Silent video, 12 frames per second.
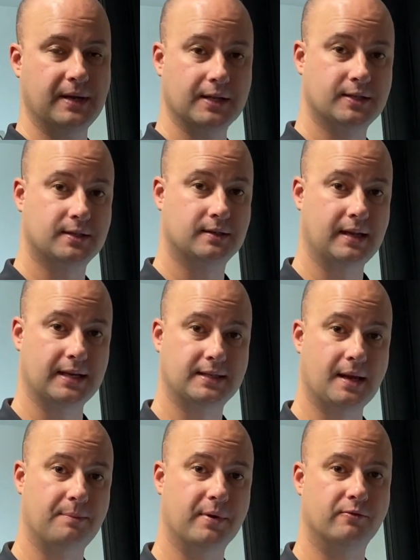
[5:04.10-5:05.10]
gets gets
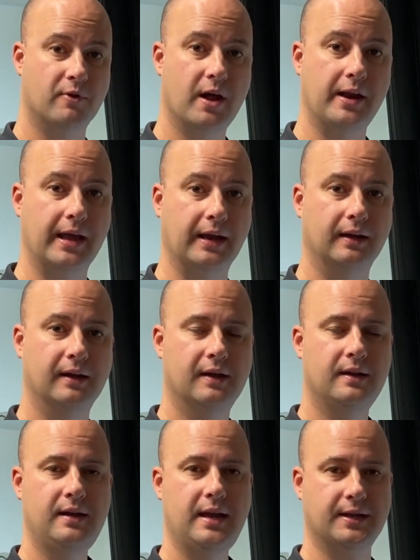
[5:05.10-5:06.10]
up and running
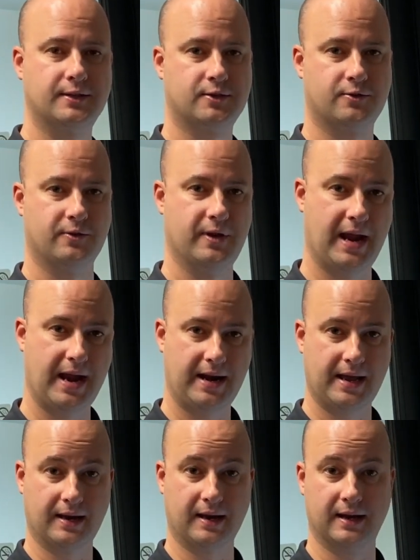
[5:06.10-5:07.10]
it's
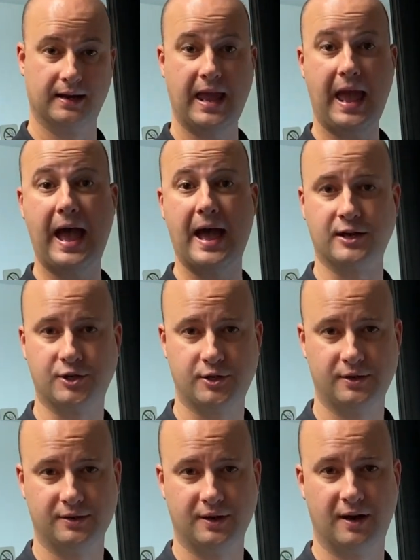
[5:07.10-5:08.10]
creating a
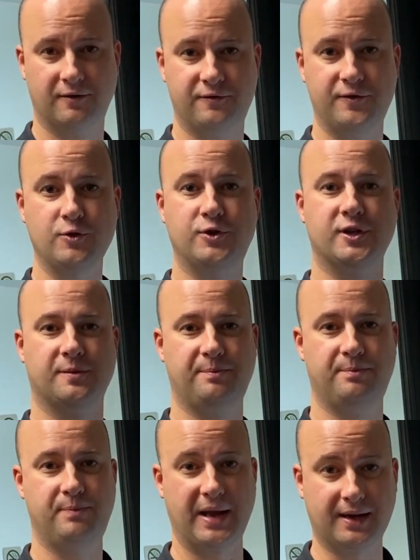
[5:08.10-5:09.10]
cache of future
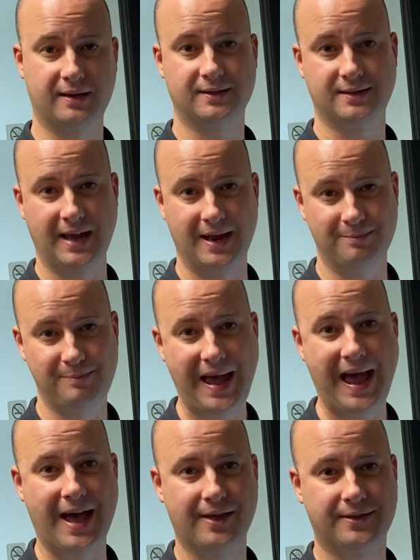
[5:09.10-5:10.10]
picks and
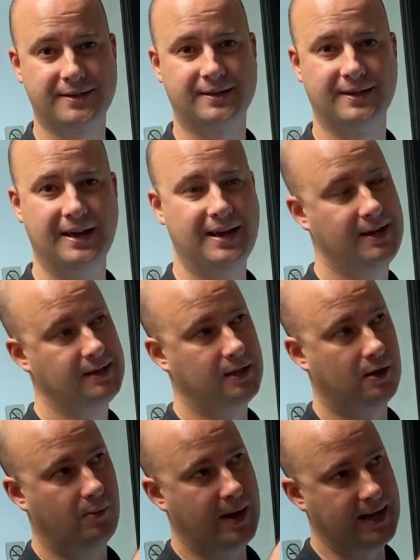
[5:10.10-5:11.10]
paths
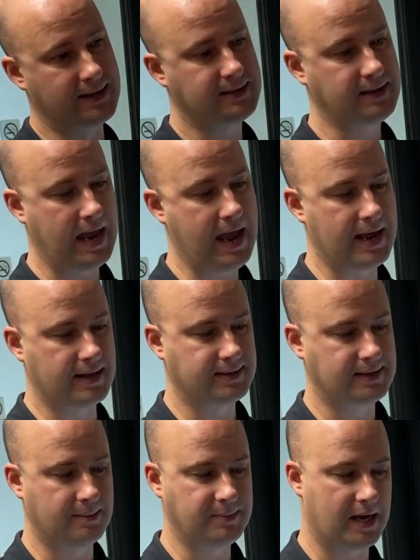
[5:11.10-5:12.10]
so when it scans,
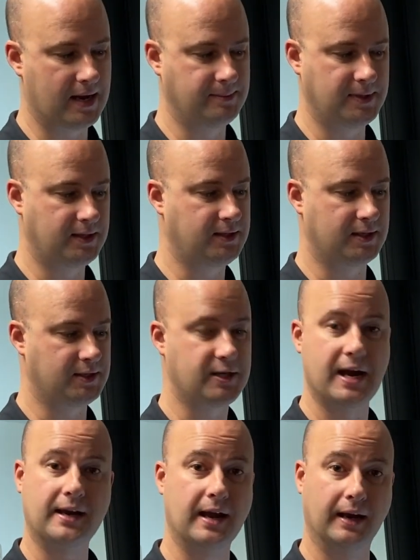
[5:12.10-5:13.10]
sometimes it's just
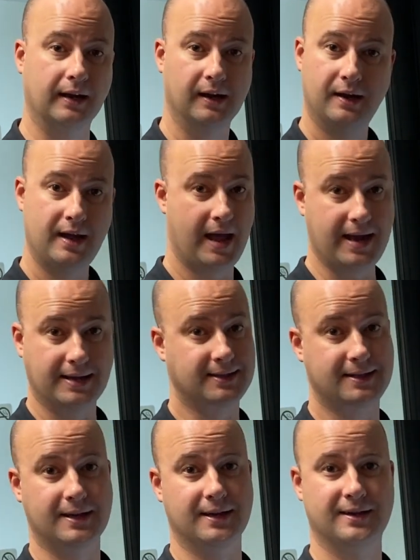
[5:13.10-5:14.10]
checking, hey,
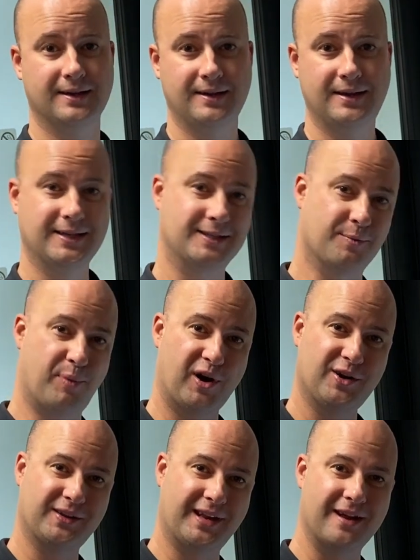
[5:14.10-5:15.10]
is the, is the
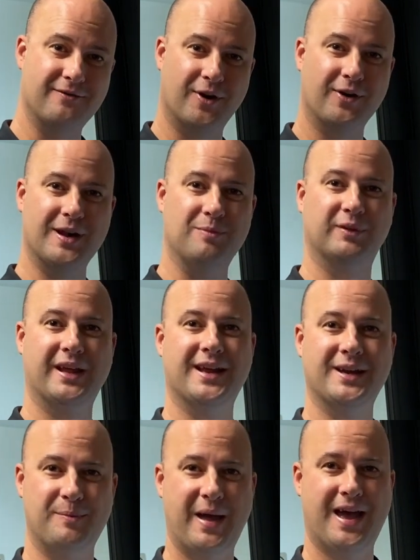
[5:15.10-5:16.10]
part that I've already
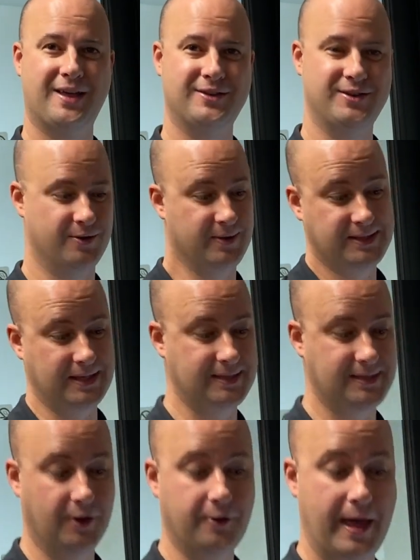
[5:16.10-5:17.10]
planned a path to, is it
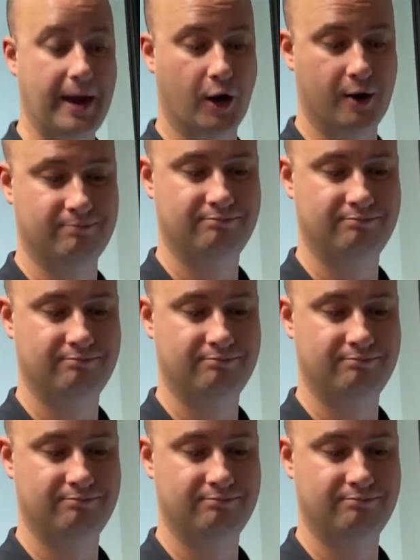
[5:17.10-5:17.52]
still there?